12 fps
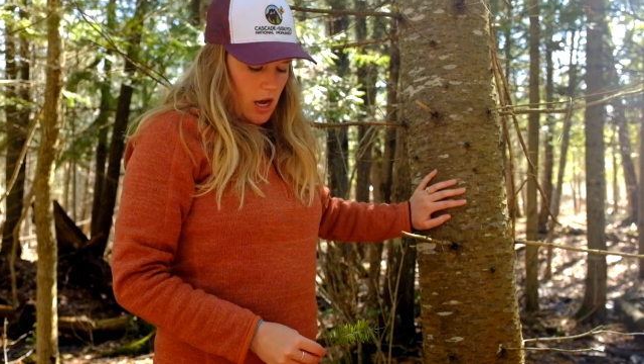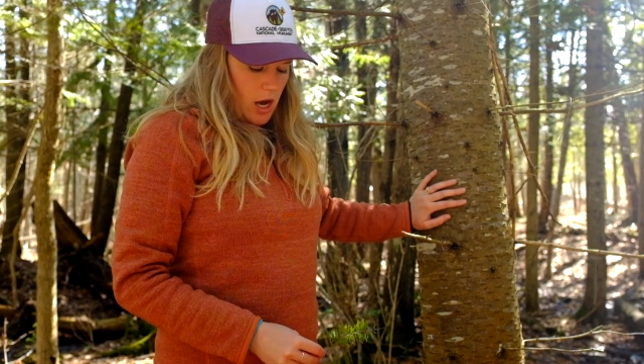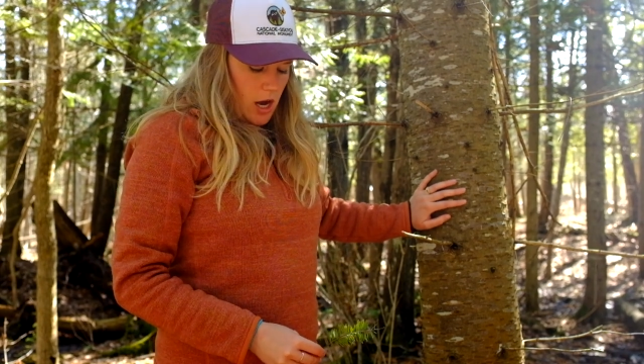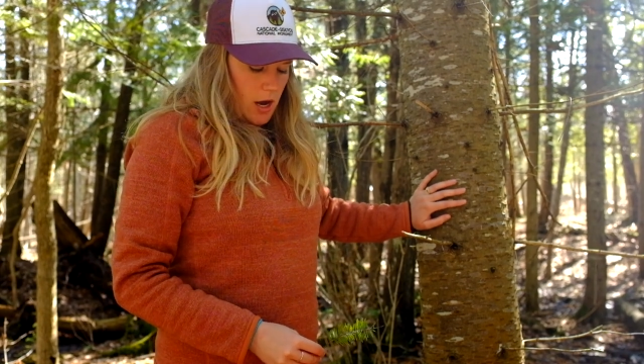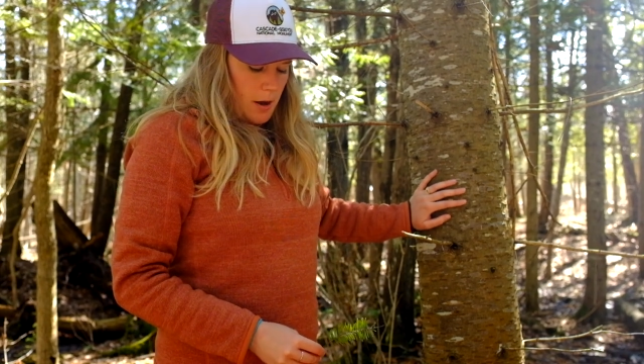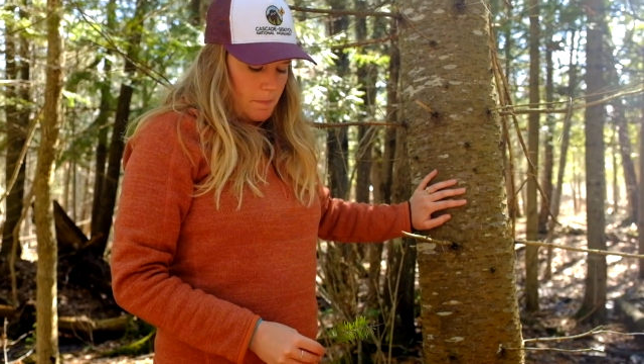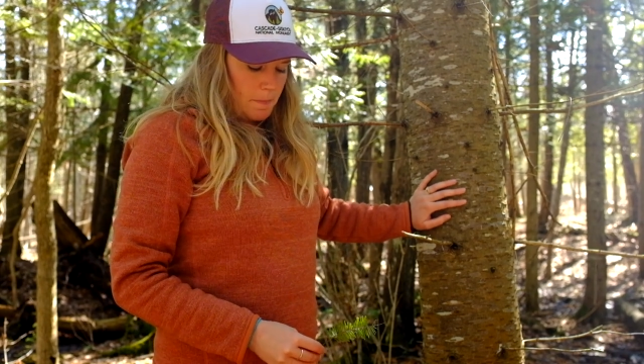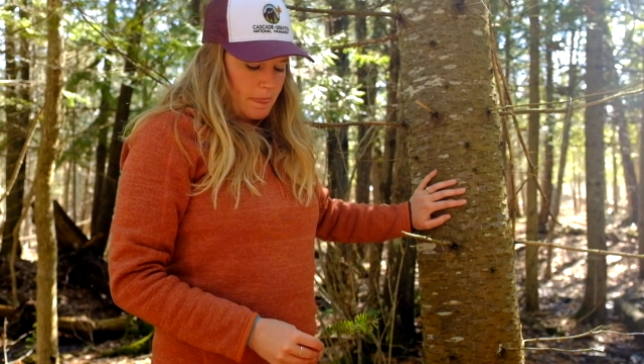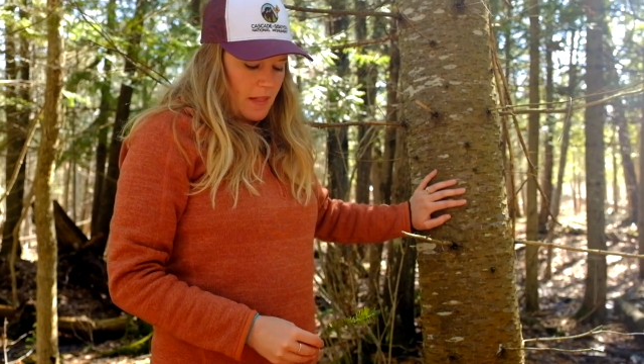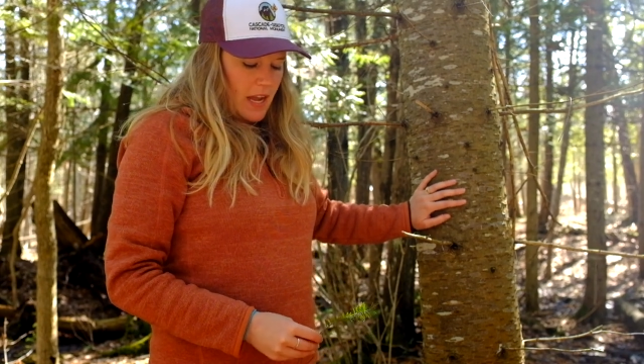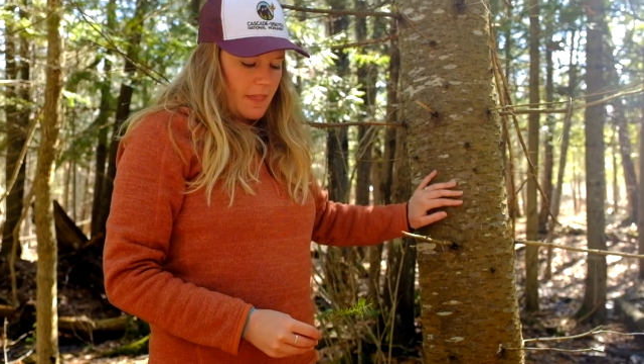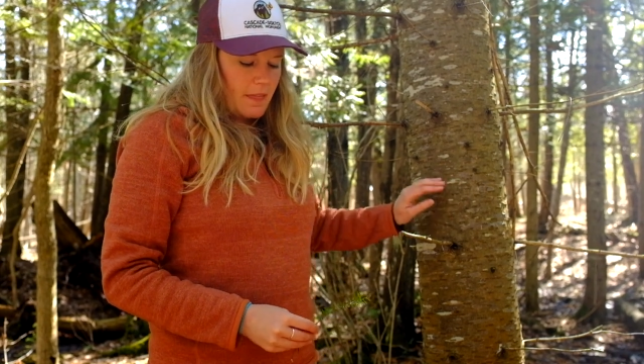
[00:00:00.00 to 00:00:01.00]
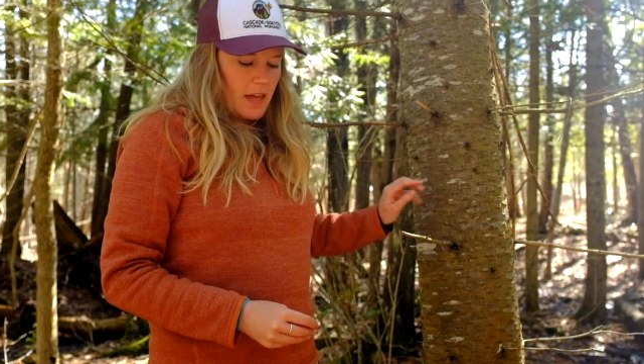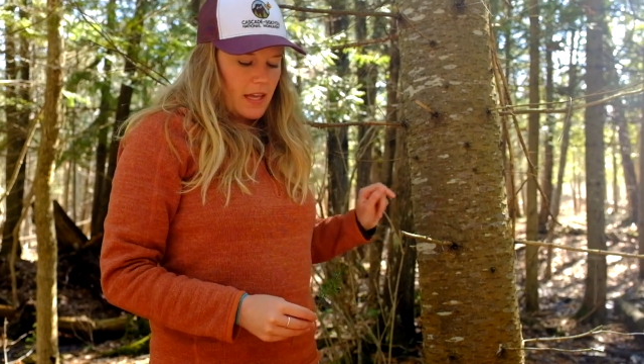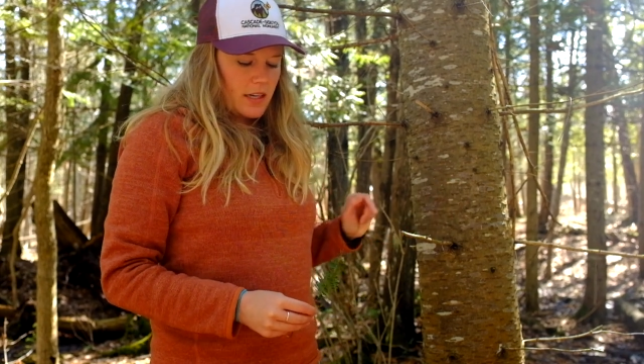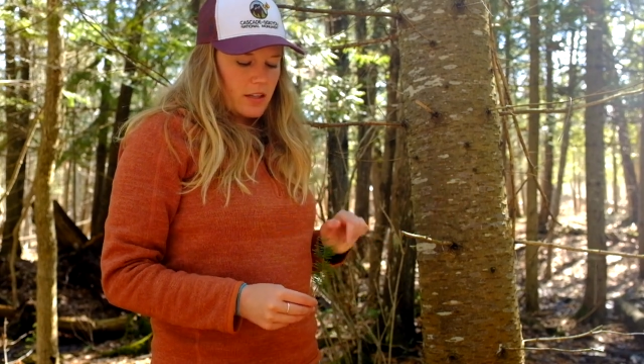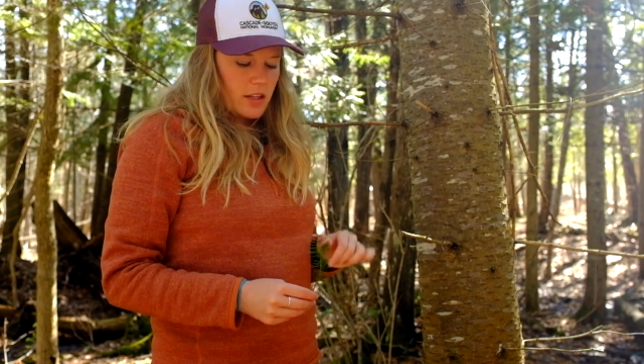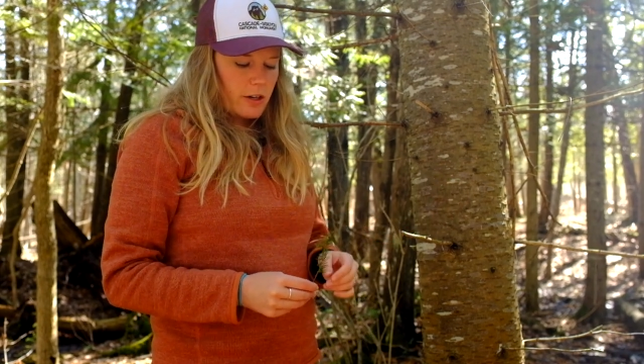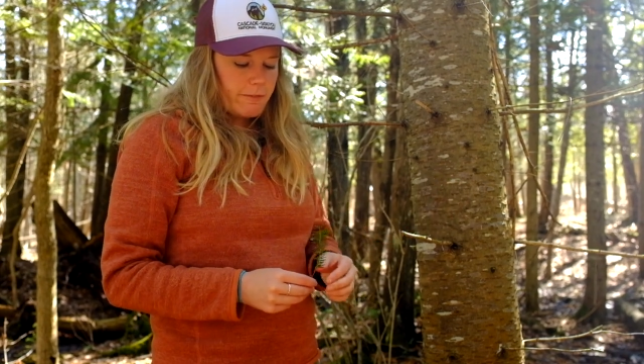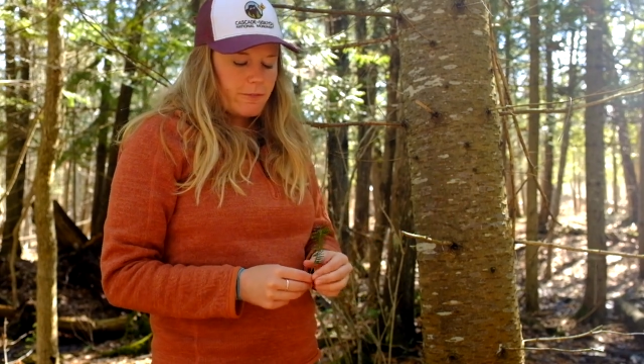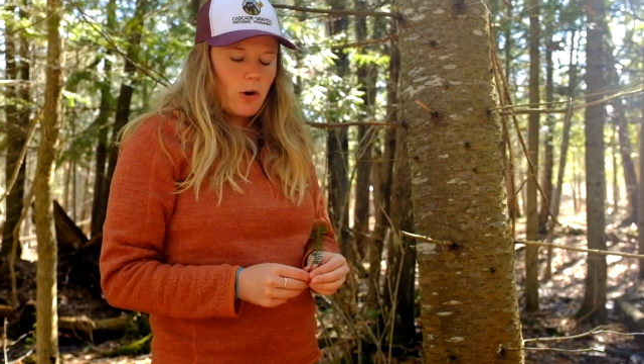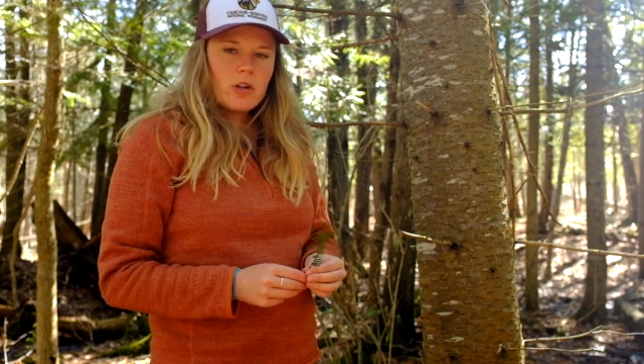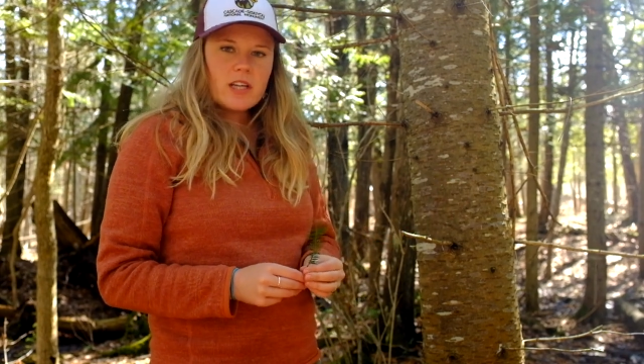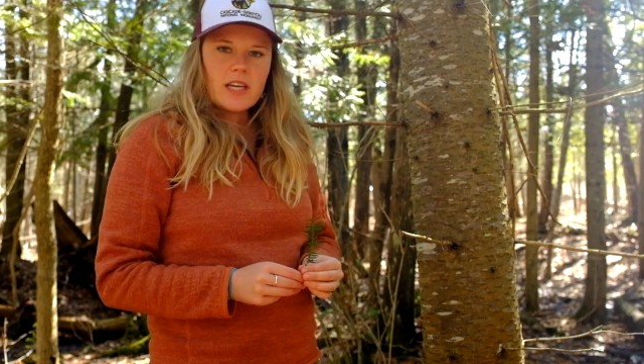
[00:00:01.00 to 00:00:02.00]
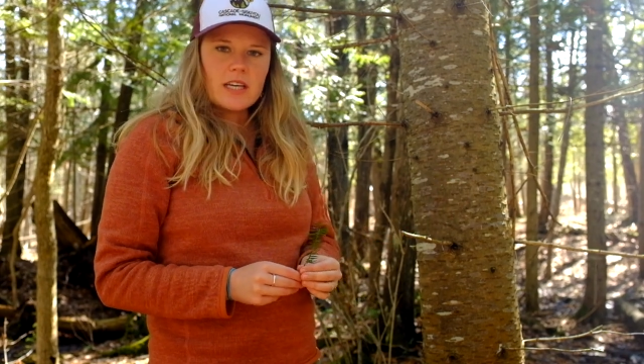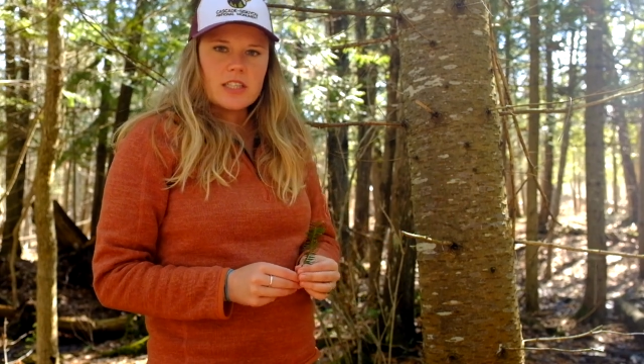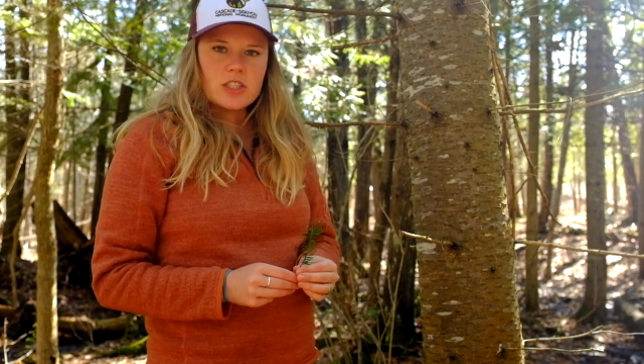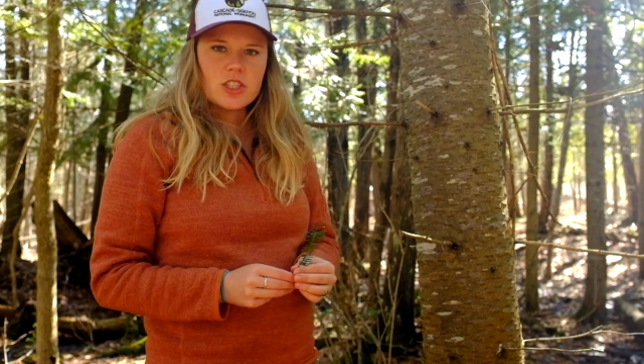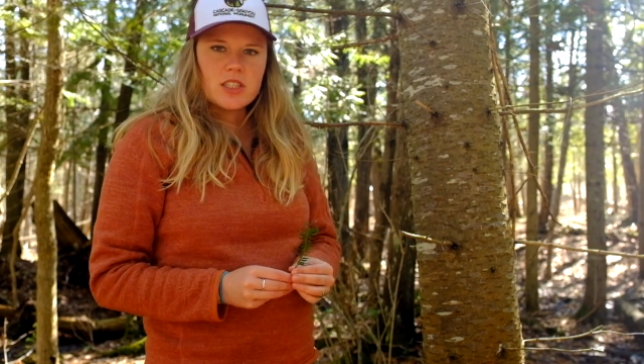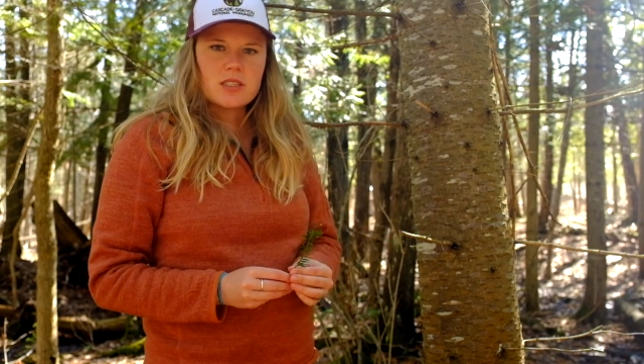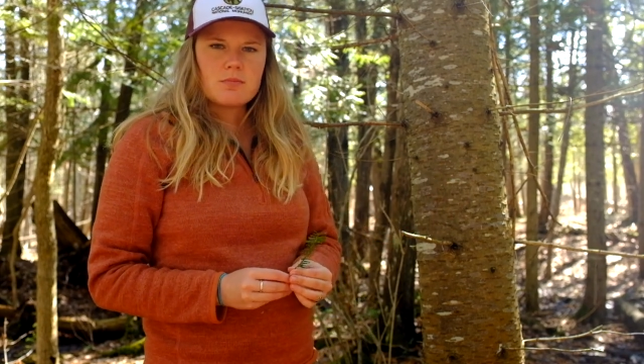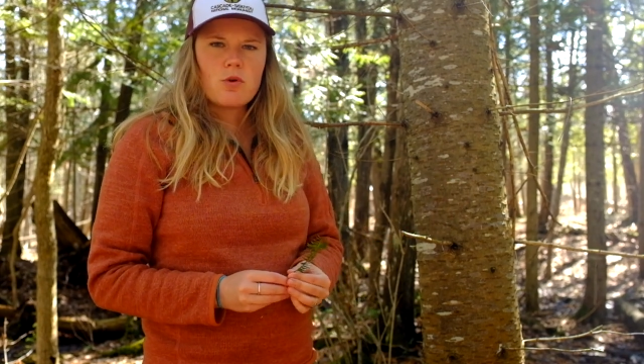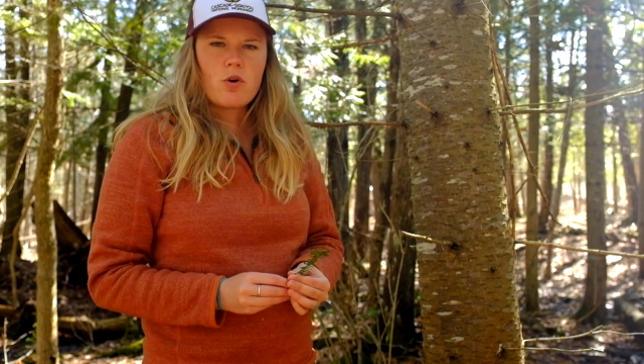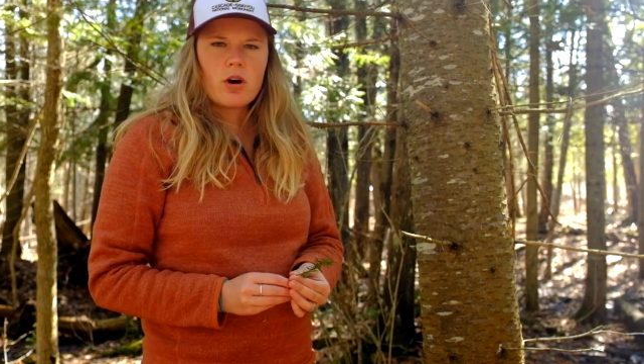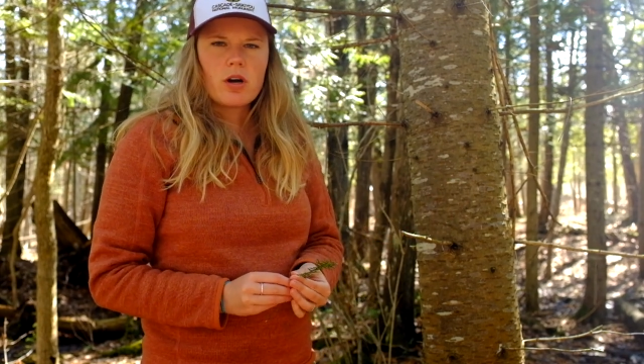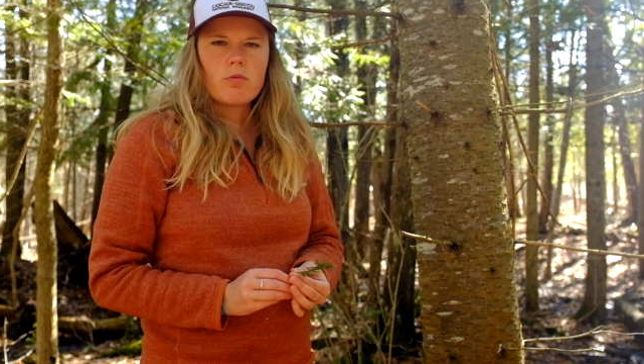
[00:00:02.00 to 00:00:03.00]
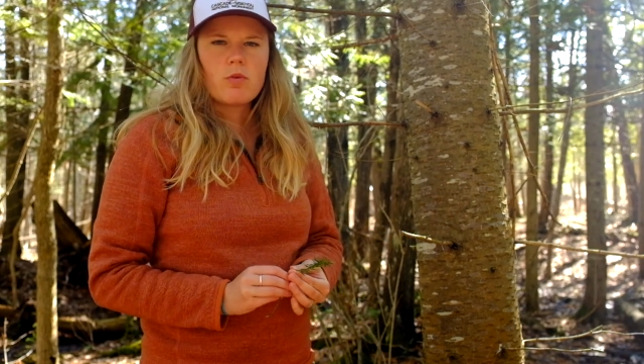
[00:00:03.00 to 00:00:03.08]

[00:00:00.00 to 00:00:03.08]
Um, and then their foliage is more